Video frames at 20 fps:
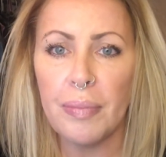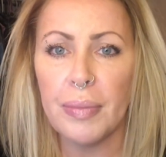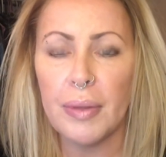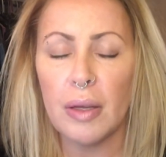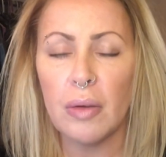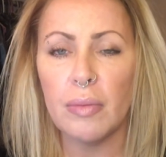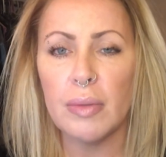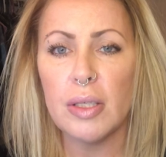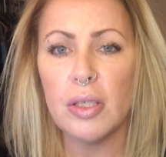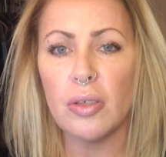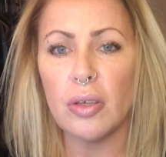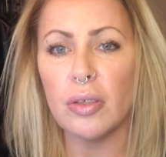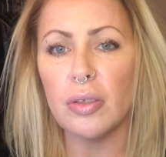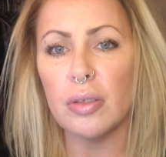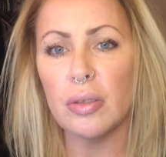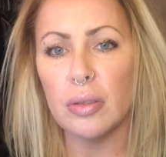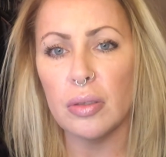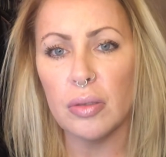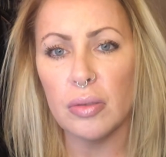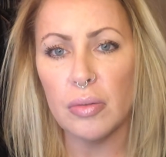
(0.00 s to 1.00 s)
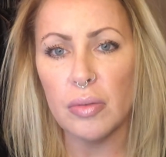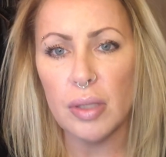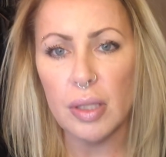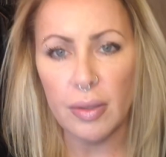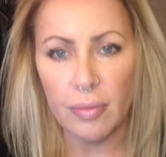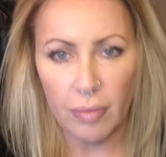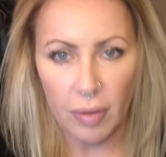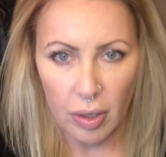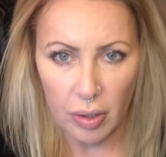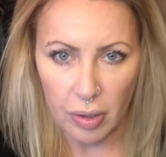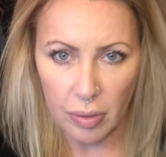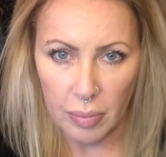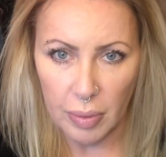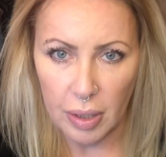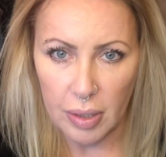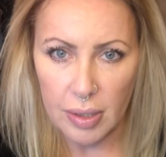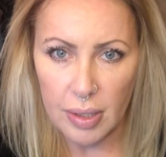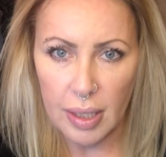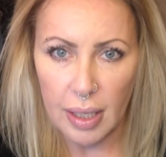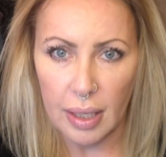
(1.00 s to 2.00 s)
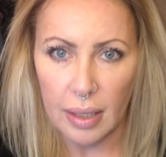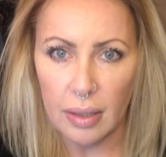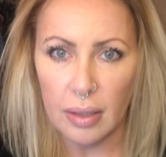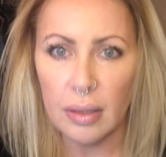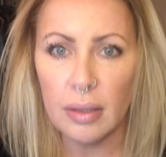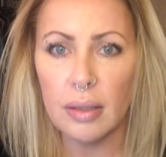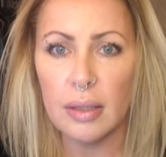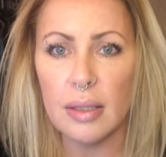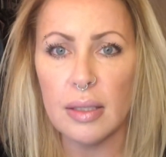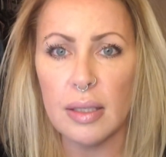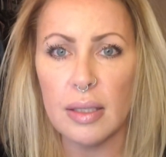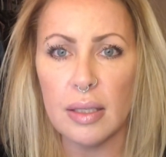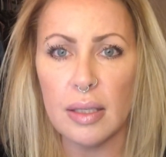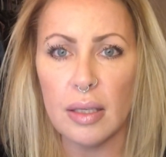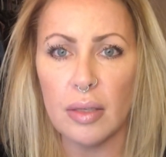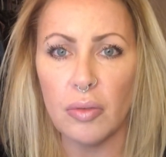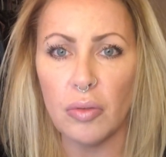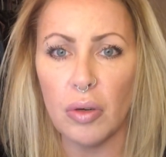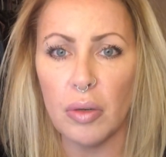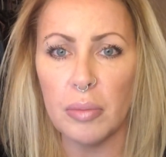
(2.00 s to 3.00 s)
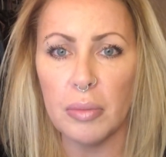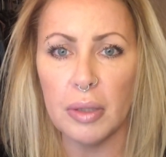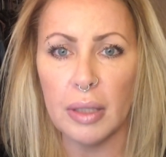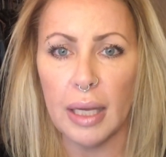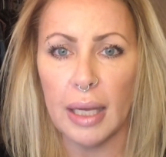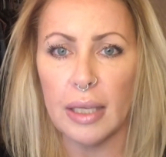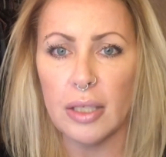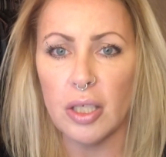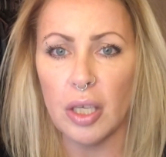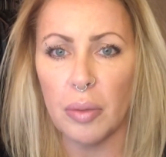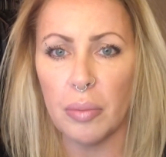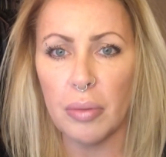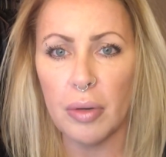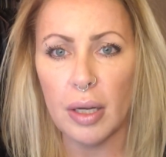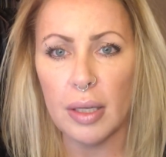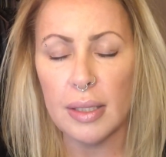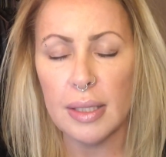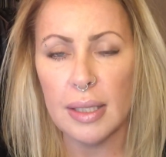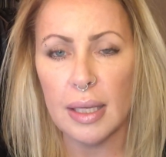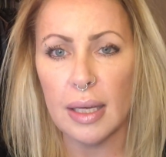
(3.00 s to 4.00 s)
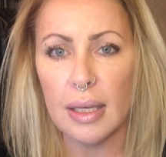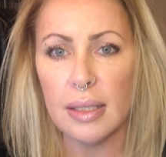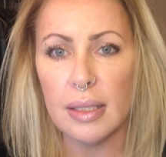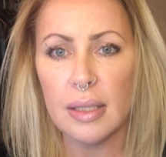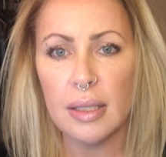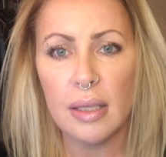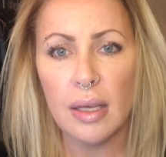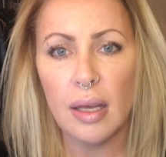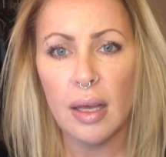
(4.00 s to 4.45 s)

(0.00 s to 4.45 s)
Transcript: we start to lose the volume in our skin. This is a normal aging process.